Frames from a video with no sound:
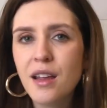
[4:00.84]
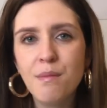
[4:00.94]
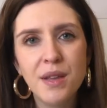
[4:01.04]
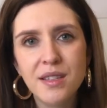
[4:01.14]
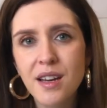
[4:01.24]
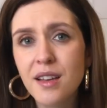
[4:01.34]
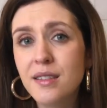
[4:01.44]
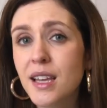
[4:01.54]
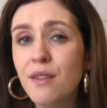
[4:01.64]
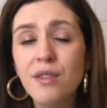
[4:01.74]
in
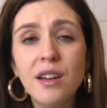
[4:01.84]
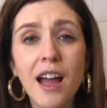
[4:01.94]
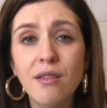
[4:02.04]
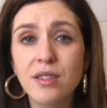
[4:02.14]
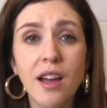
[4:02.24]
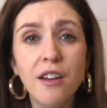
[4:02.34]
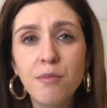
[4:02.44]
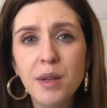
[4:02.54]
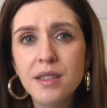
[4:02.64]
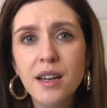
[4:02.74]
business, even outside
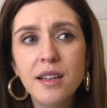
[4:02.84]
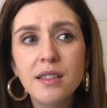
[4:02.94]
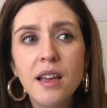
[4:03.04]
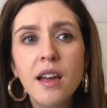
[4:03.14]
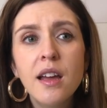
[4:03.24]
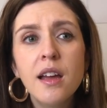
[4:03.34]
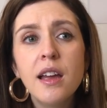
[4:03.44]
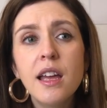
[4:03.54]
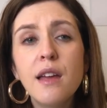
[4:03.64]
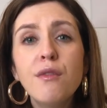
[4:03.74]
of business.
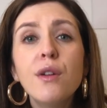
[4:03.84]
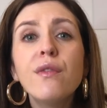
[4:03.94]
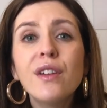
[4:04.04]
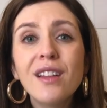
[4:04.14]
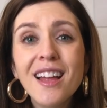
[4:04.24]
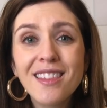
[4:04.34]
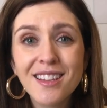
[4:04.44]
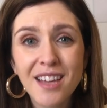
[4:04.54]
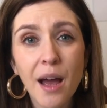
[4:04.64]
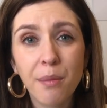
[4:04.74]
If you feel like
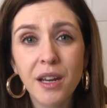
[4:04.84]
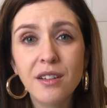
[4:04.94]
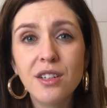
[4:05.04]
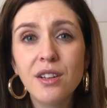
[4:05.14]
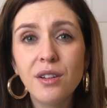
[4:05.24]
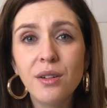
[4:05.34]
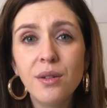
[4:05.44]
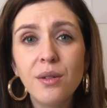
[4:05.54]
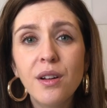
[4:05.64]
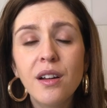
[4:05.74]
that's happening to
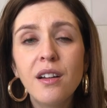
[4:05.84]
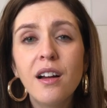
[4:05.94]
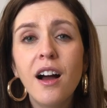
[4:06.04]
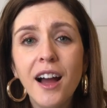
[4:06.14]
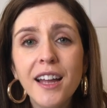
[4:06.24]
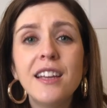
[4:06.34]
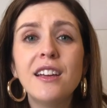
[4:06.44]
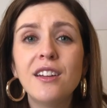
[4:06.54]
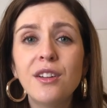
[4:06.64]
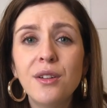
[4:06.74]
you, I
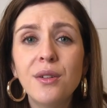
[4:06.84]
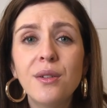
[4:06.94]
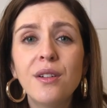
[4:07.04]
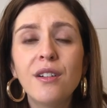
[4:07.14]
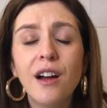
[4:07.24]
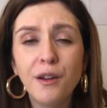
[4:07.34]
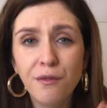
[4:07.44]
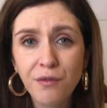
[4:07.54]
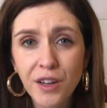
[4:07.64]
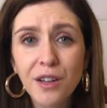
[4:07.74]
hear you. I
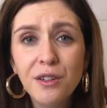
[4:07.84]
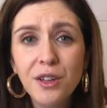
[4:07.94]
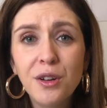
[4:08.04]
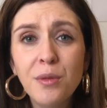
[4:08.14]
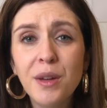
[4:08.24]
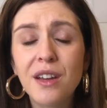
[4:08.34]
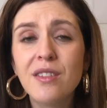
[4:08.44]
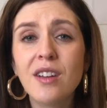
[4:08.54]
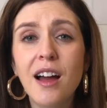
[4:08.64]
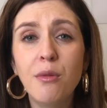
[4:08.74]
feel you
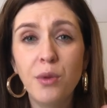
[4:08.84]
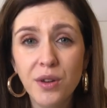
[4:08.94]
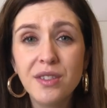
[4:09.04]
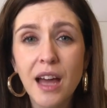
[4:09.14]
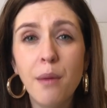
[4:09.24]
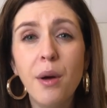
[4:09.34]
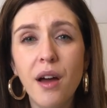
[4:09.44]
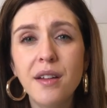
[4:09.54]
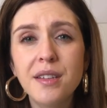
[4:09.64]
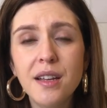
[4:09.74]
because I was that
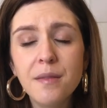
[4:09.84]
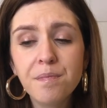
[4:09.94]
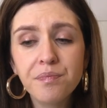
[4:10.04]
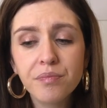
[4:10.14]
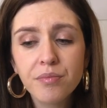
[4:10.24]
person,